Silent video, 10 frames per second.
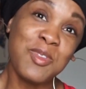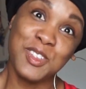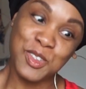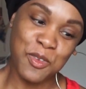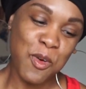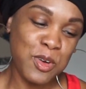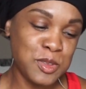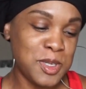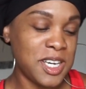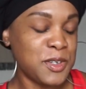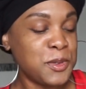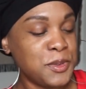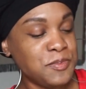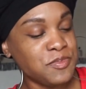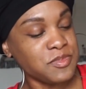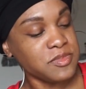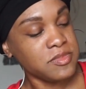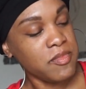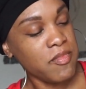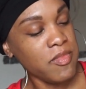So of course we got caught,
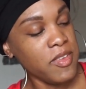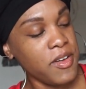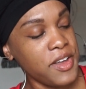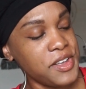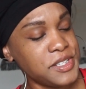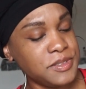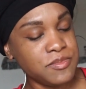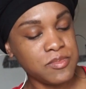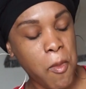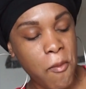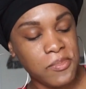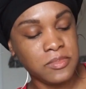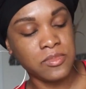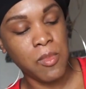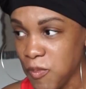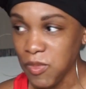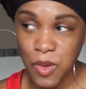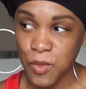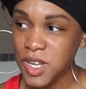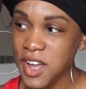and
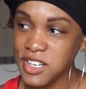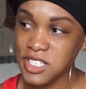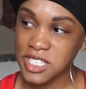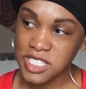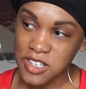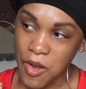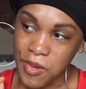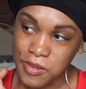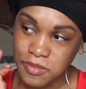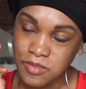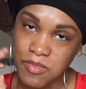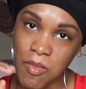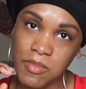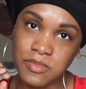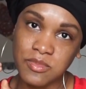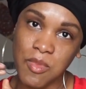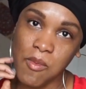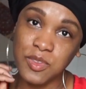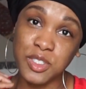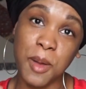we had to get
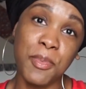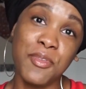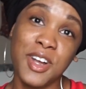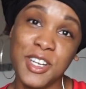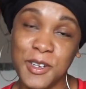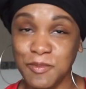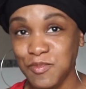separated.